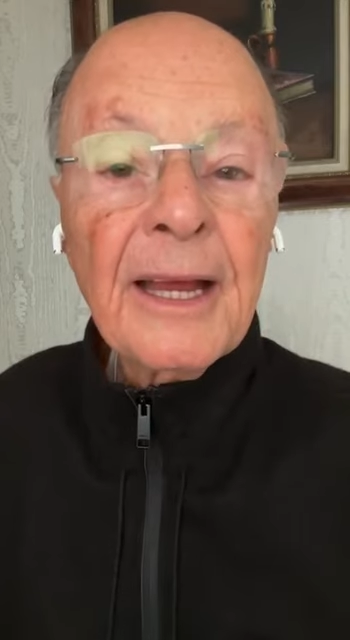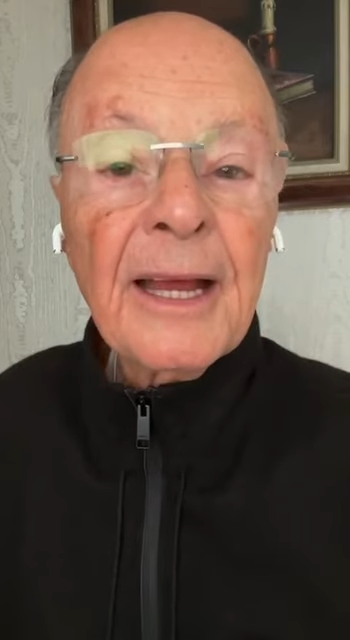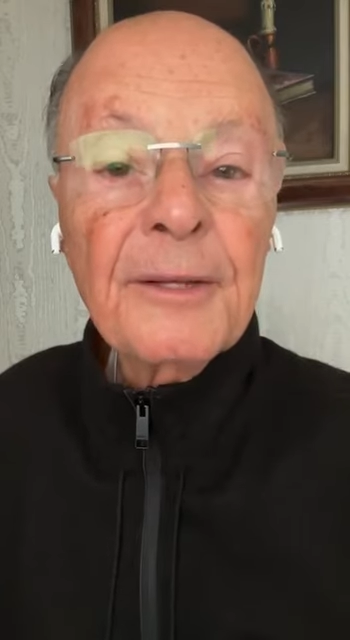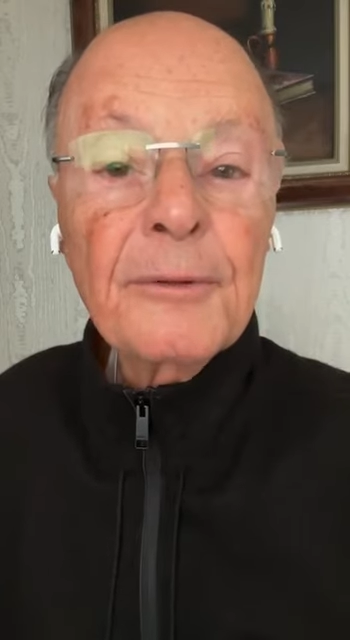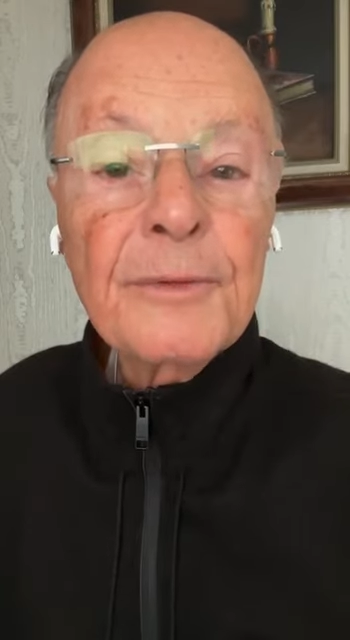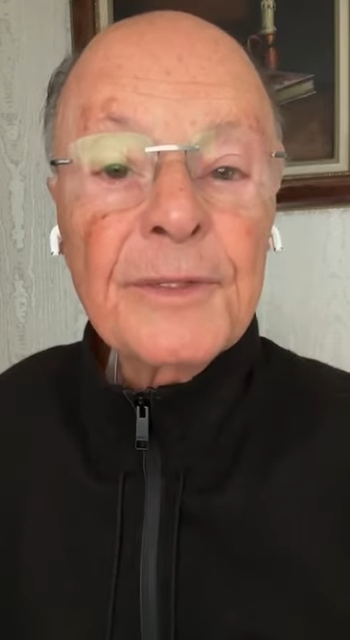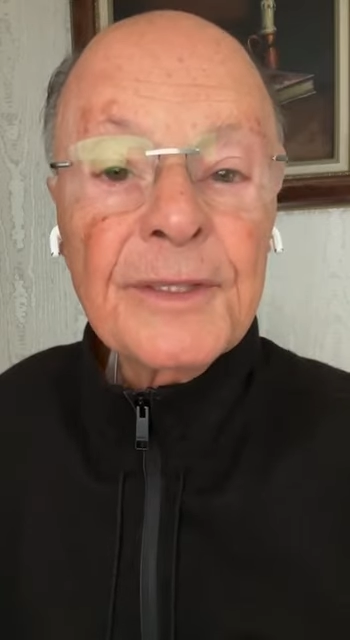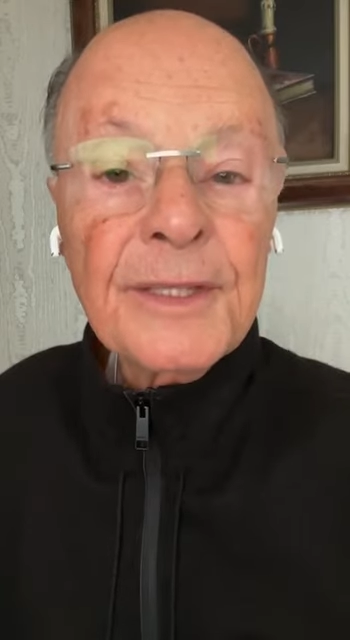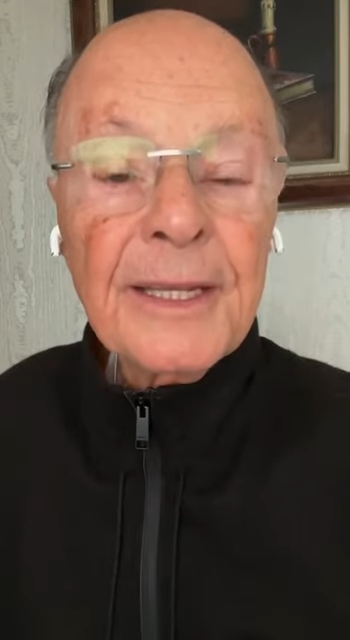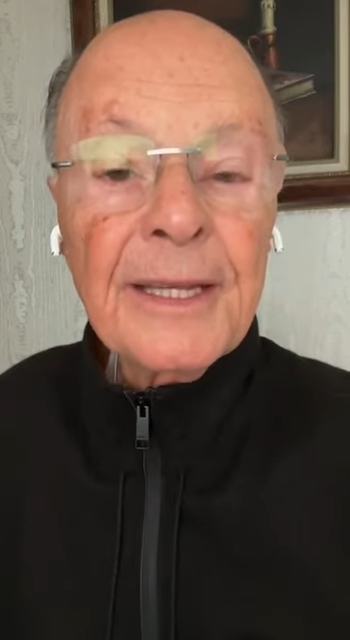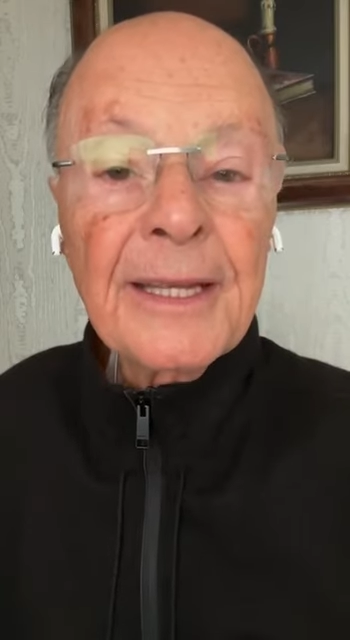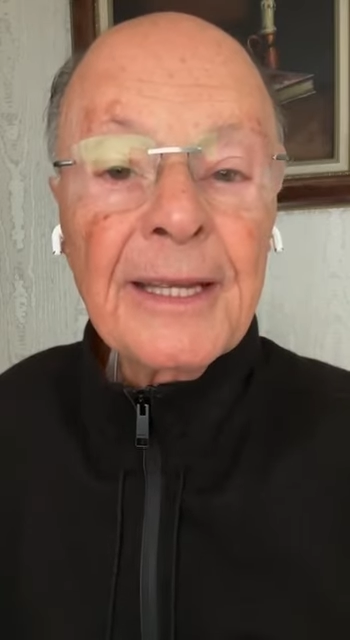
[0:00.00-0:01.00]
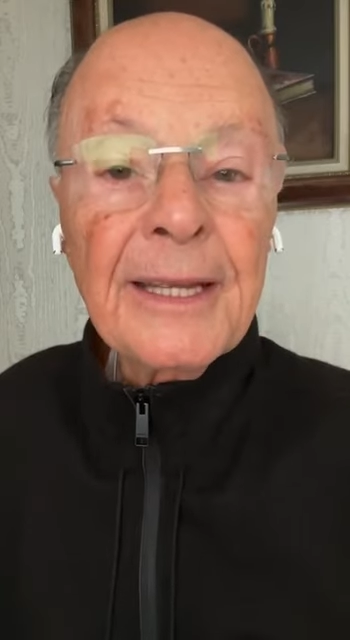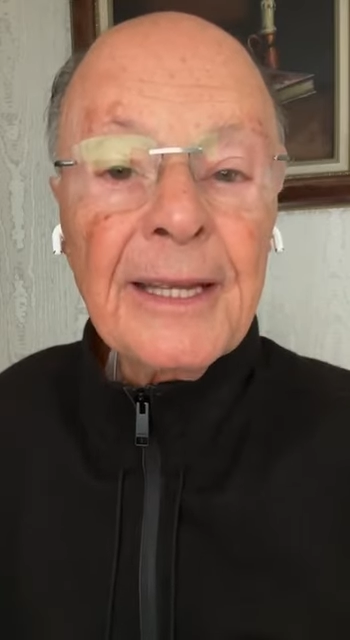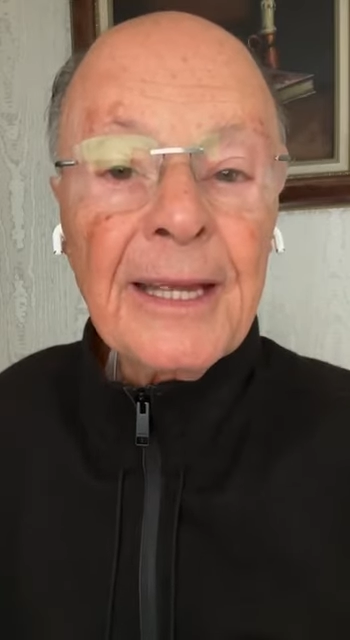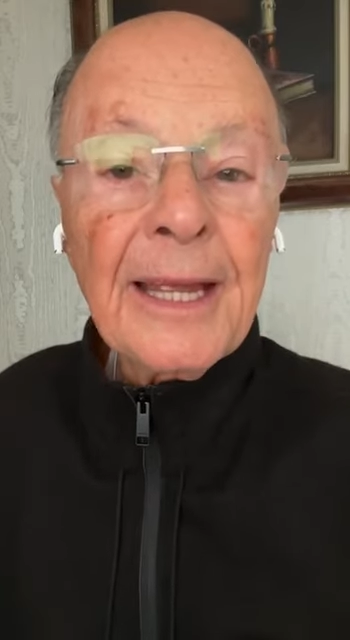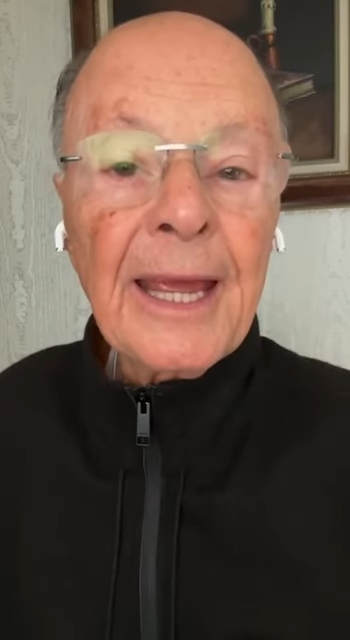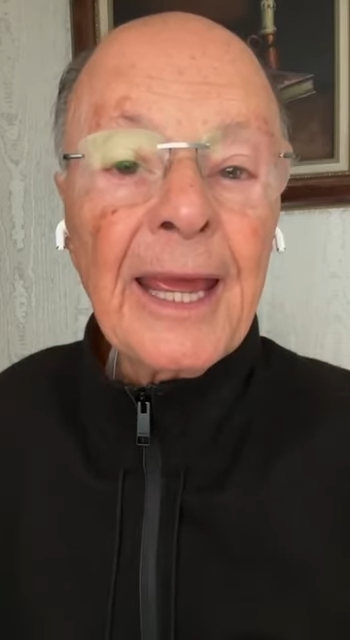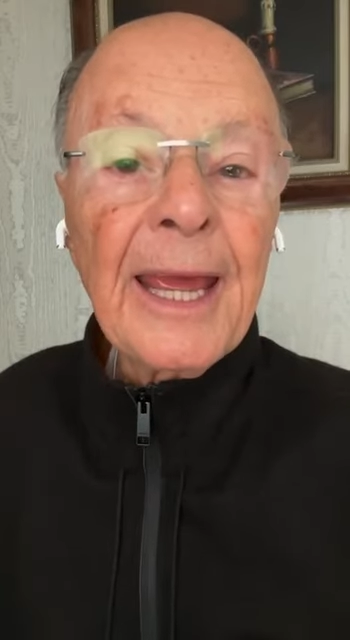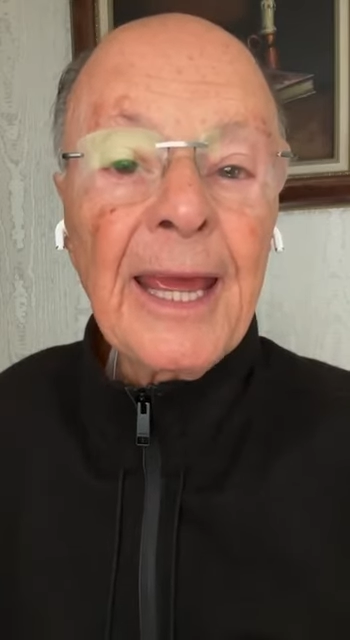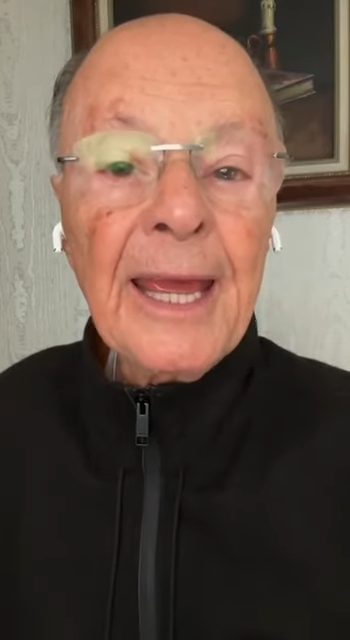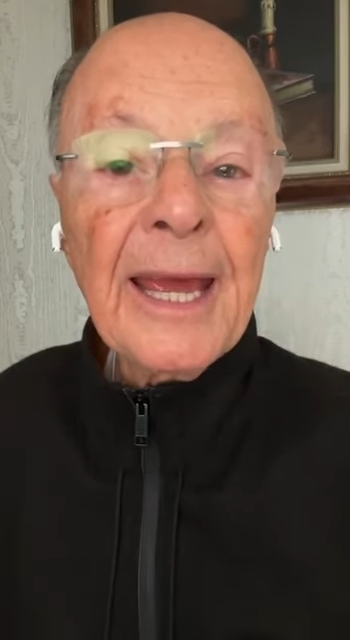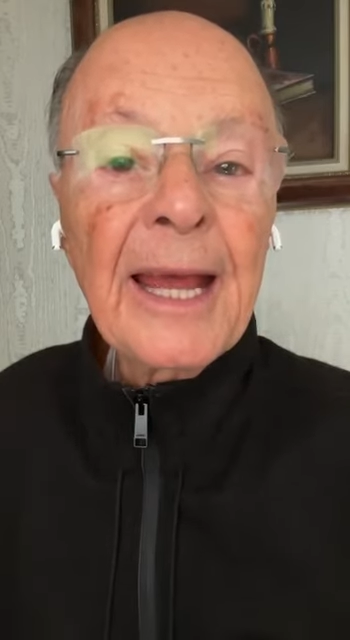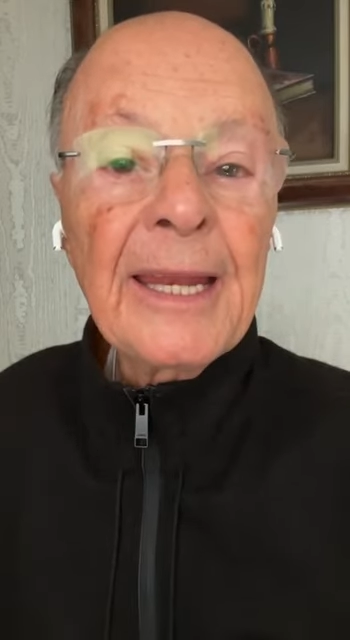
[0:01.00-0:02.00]
except to
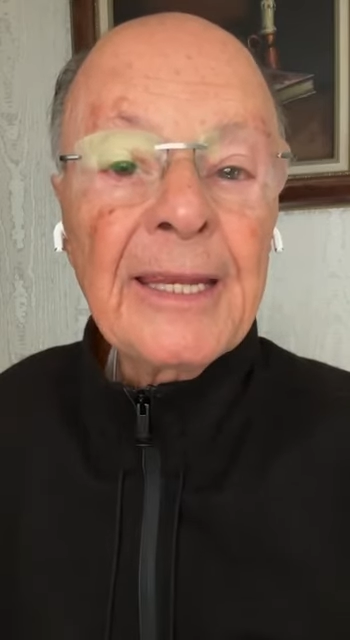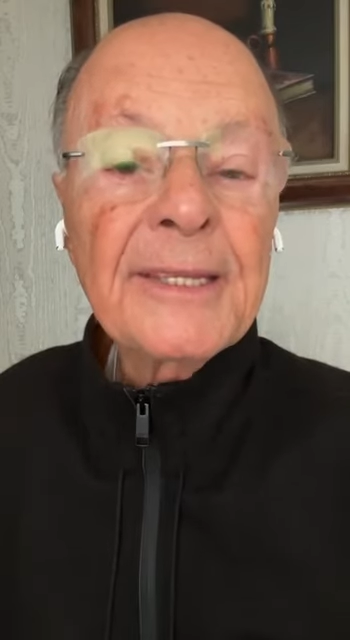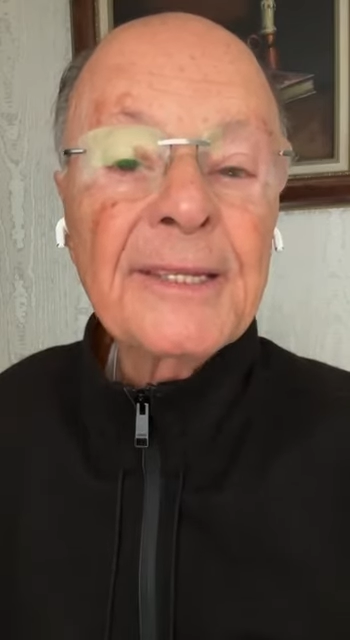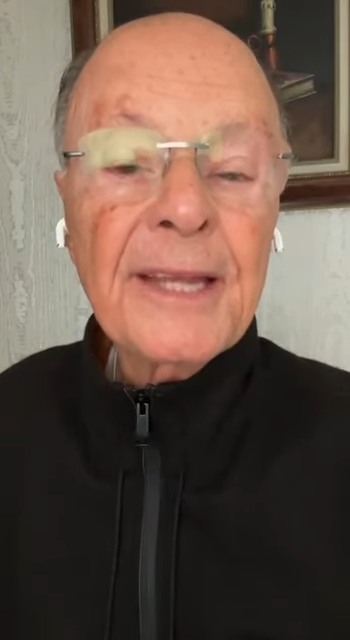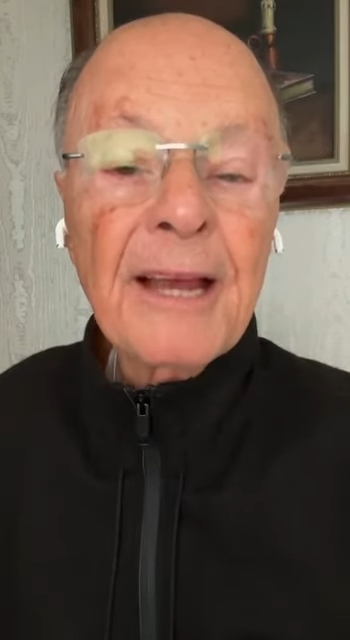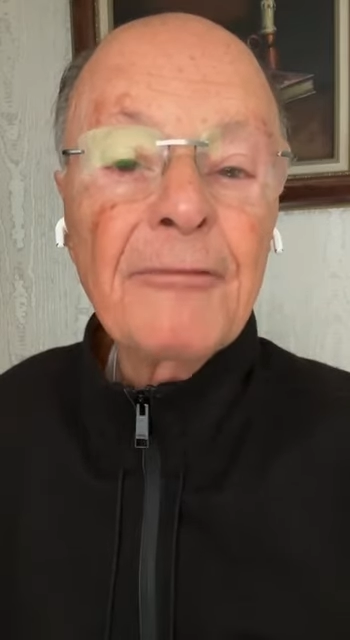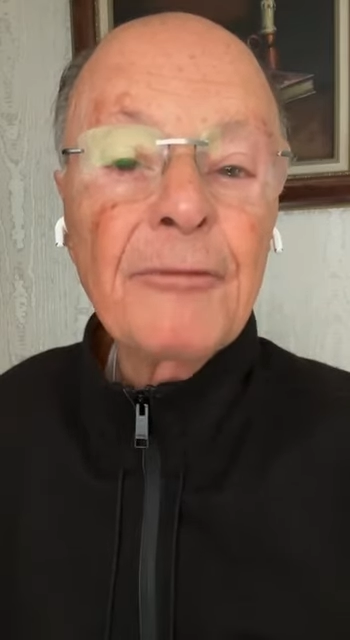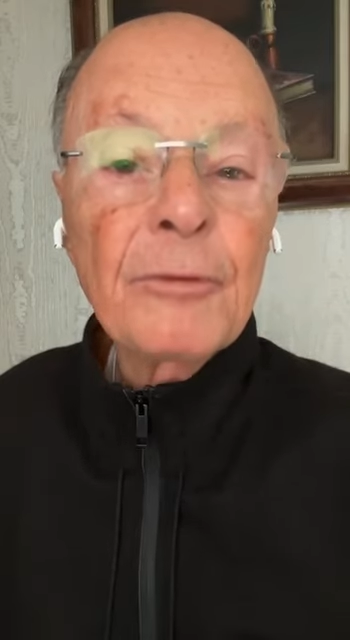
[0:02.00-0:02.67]
fulfill